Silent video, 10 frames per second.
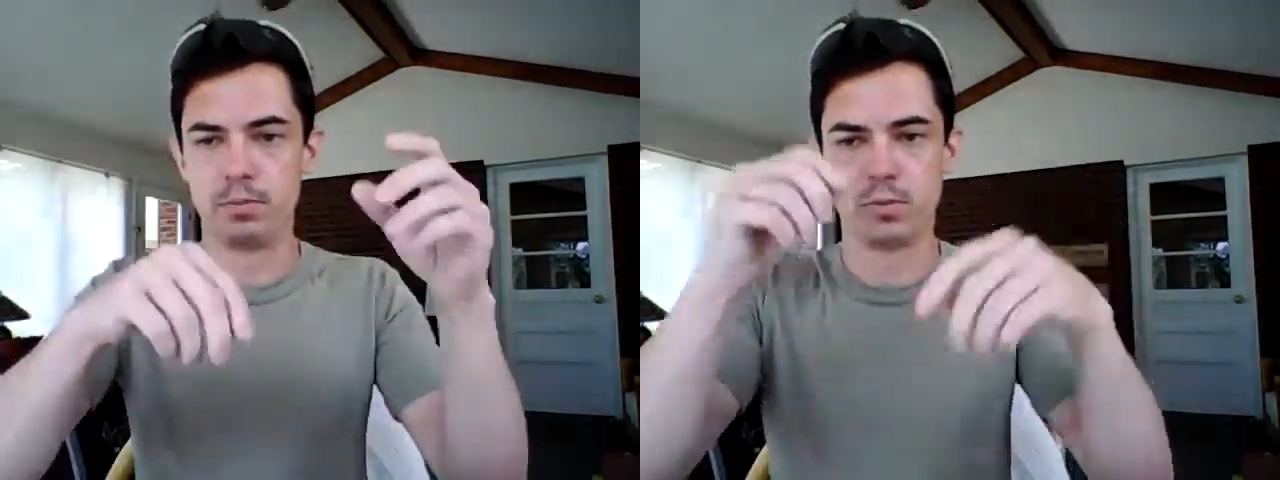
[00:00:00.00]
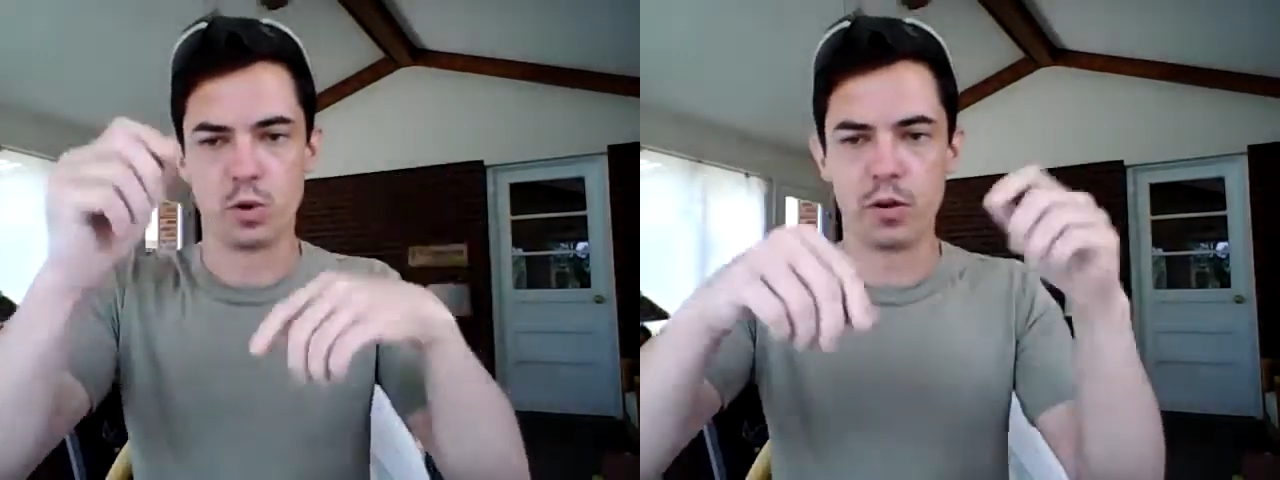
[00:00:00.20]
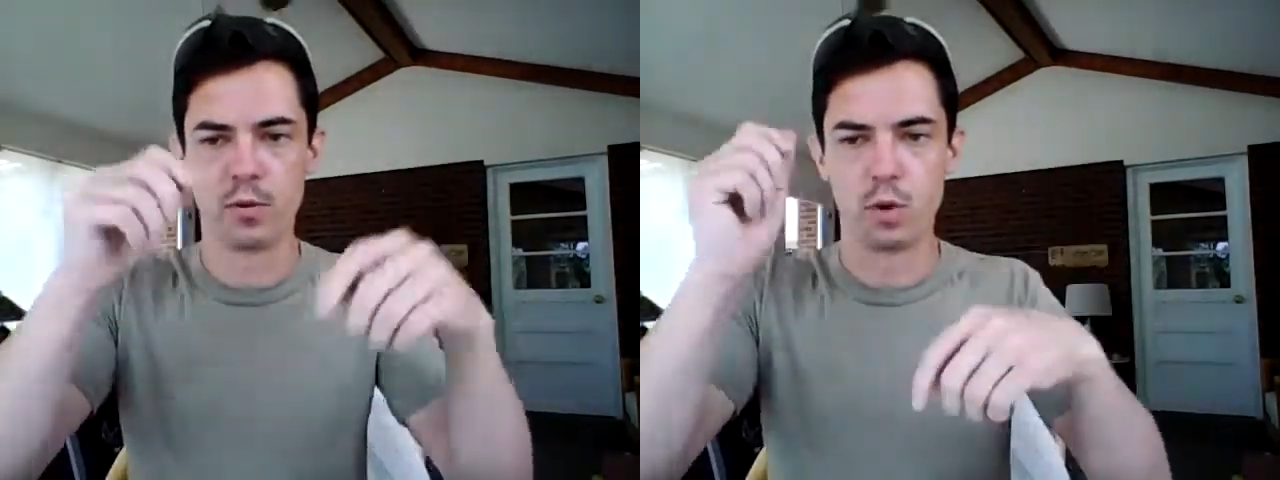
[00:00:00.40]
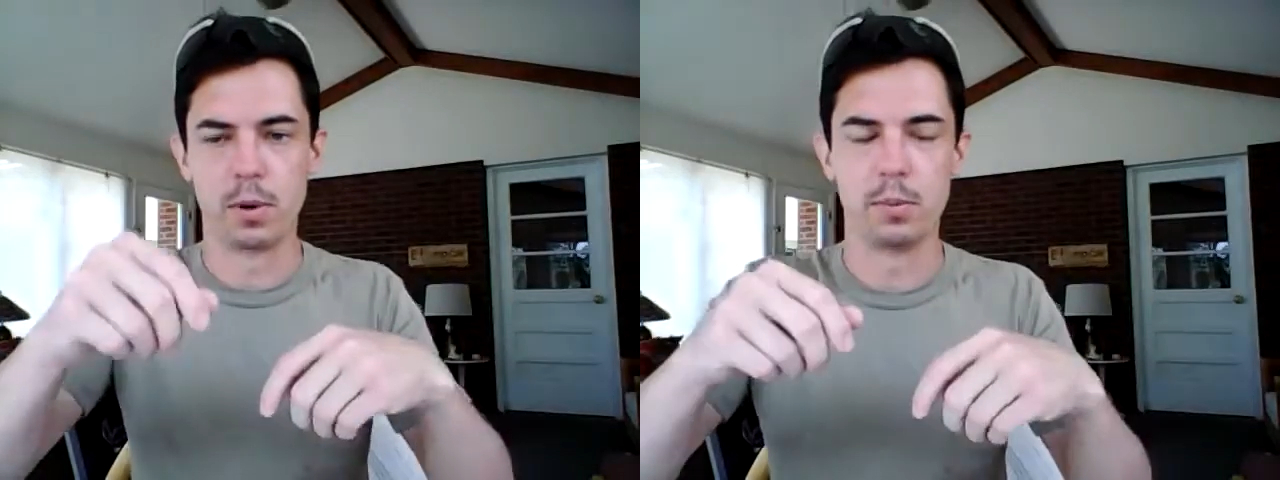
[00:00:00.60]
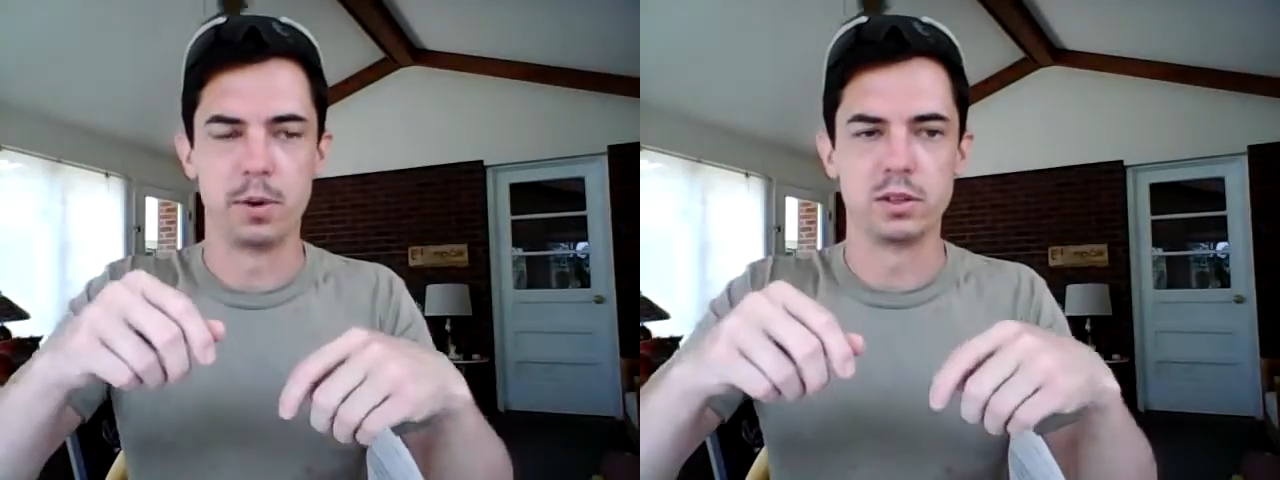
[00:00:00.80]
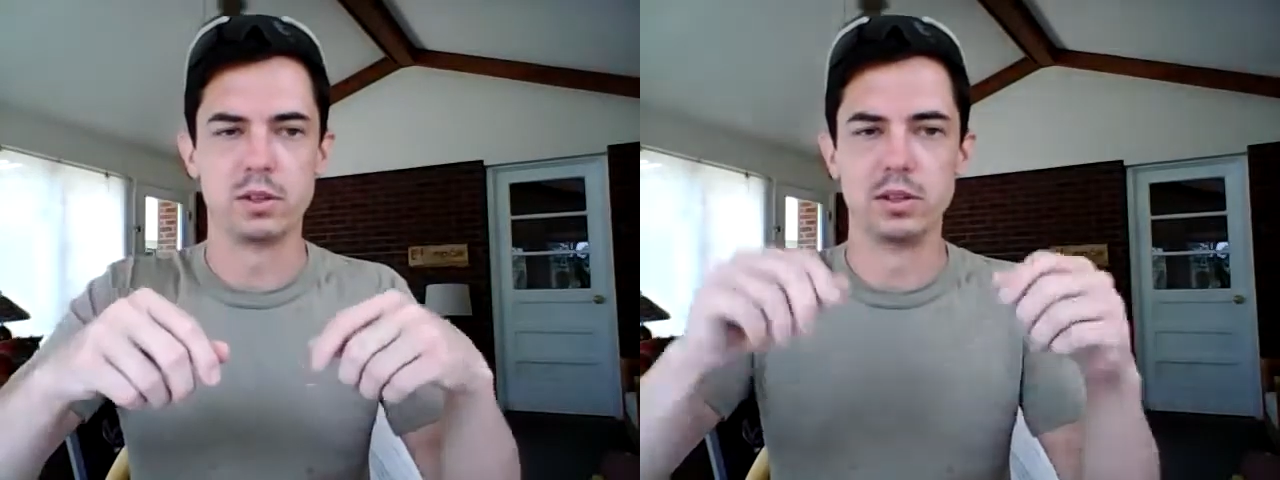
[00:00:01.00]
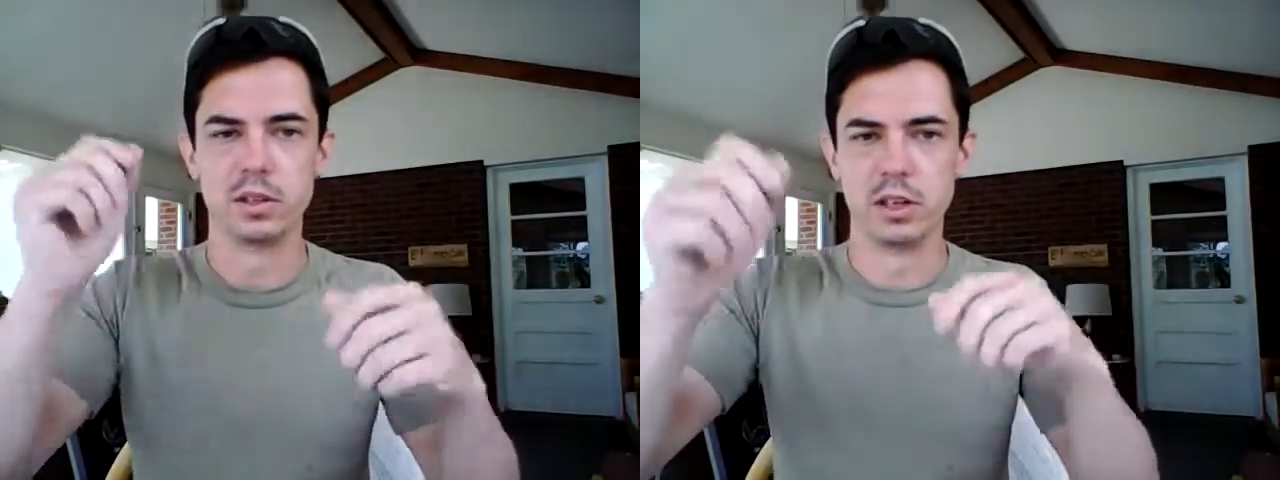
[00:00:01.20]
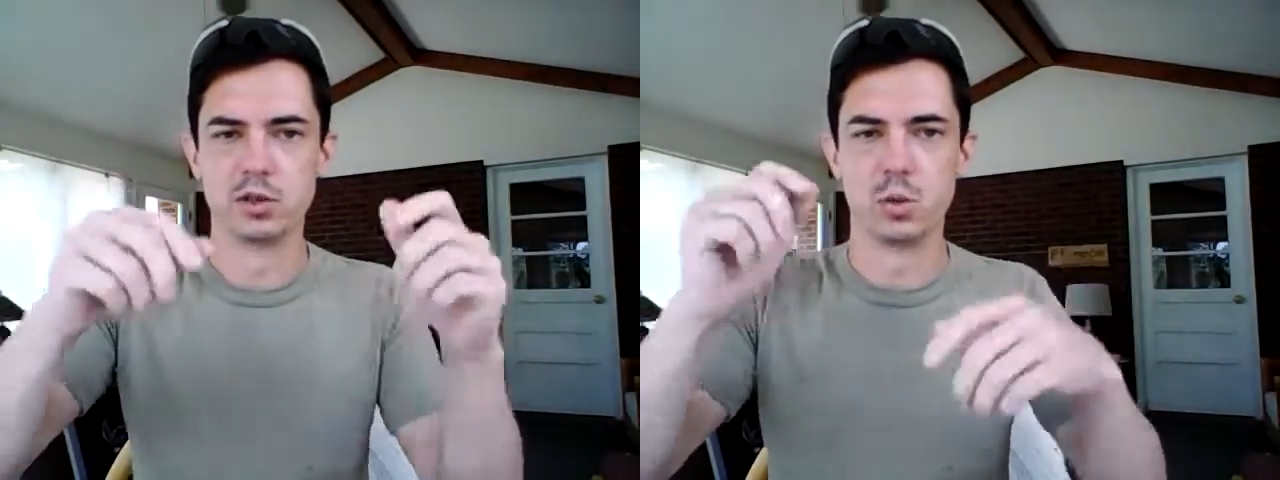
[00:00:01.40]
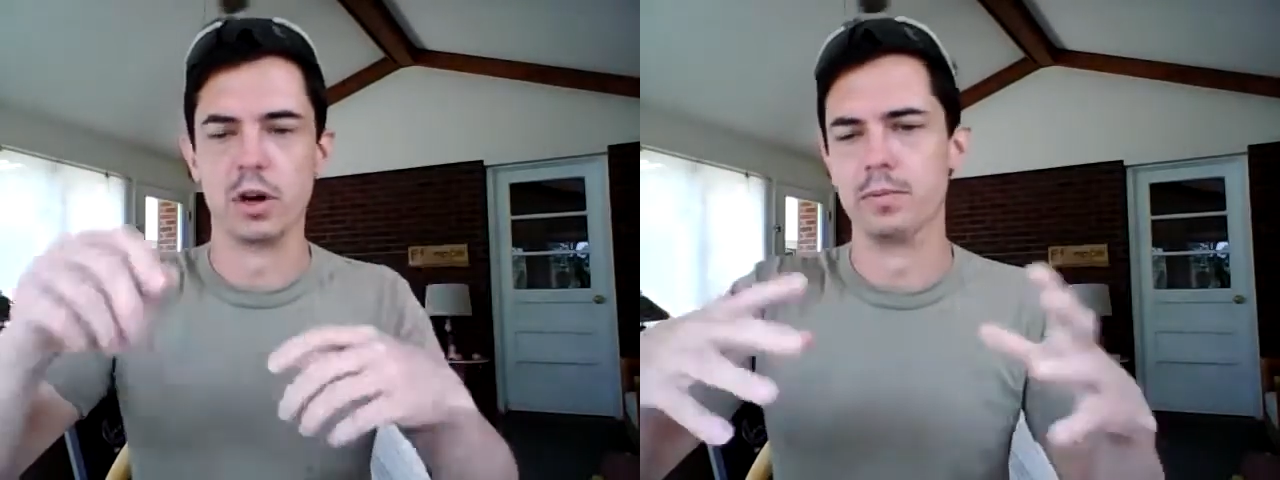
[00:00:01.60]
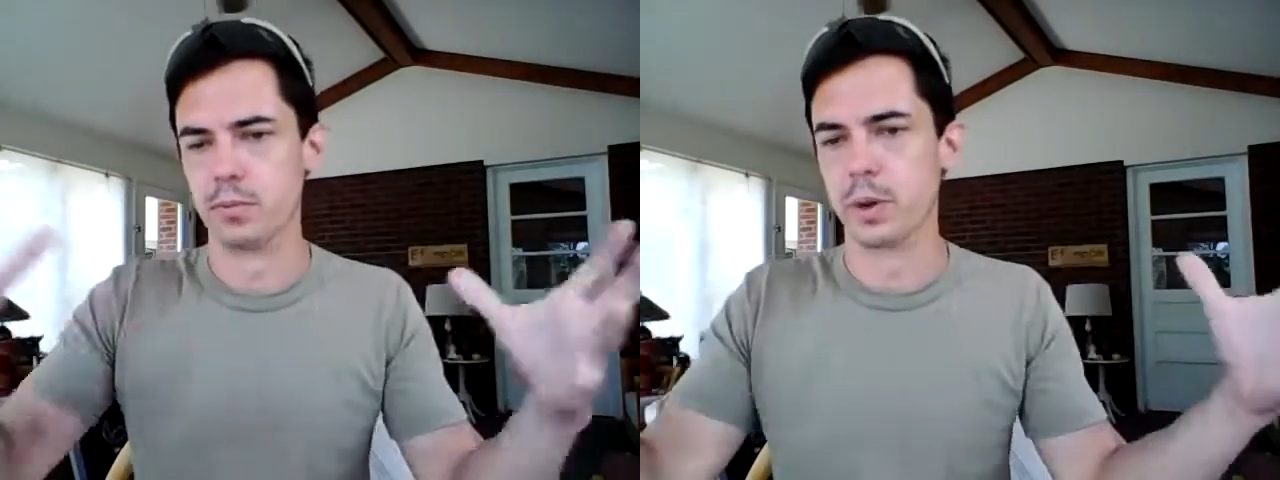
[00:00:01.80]
3 or 4 pawpaw seeds in each
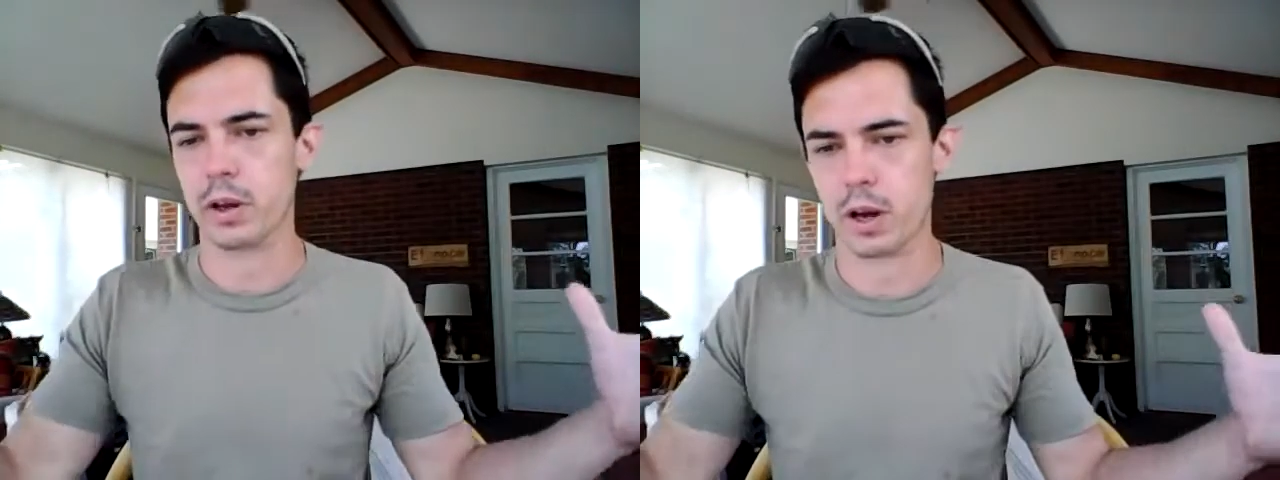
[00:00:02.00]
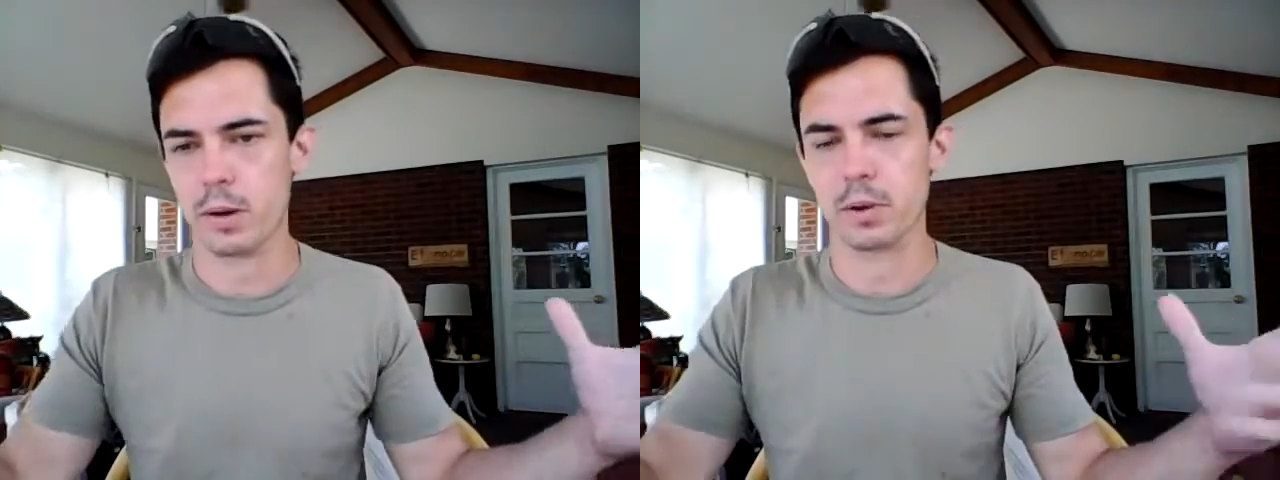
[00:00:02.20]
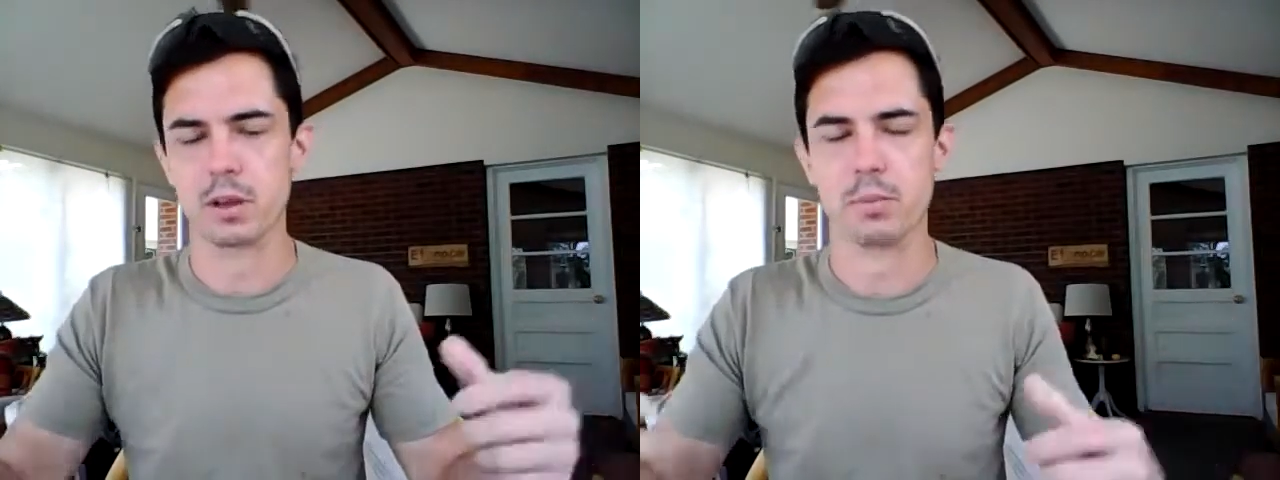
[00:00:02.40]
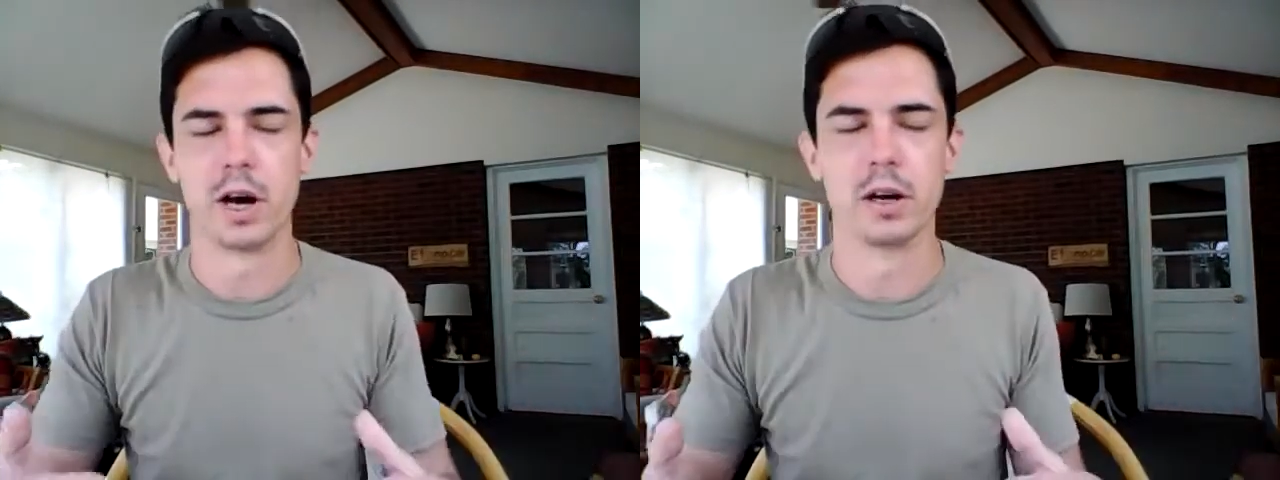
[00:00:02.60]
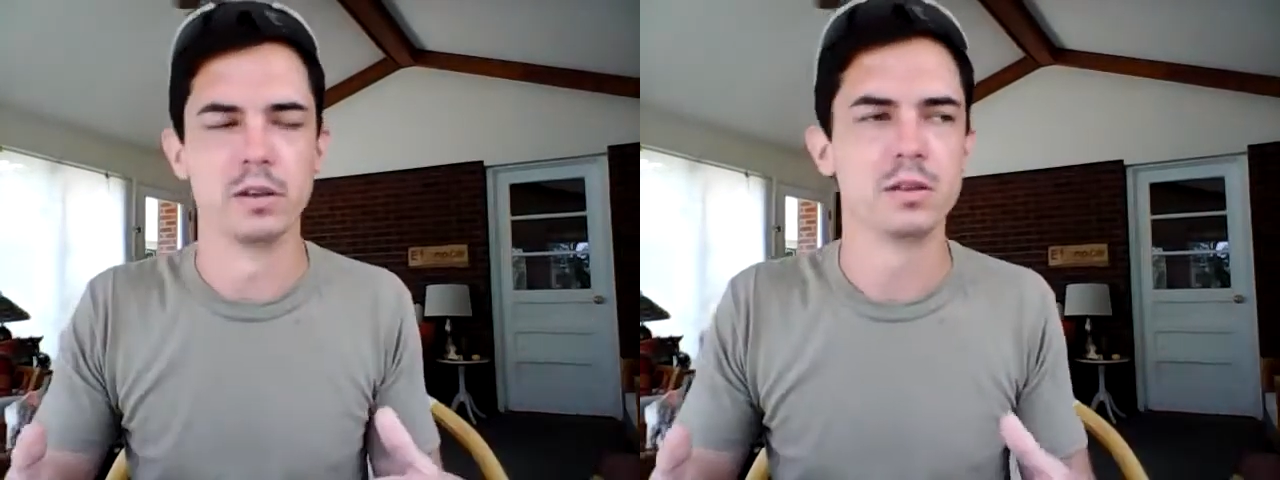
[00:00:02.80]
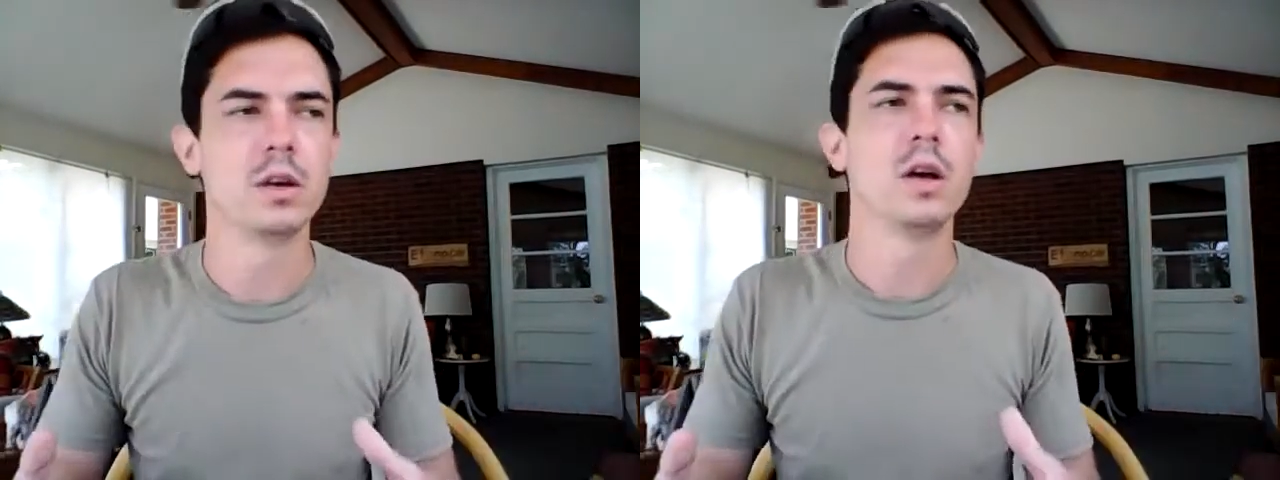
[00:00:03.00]
one, depending on how big the pot is.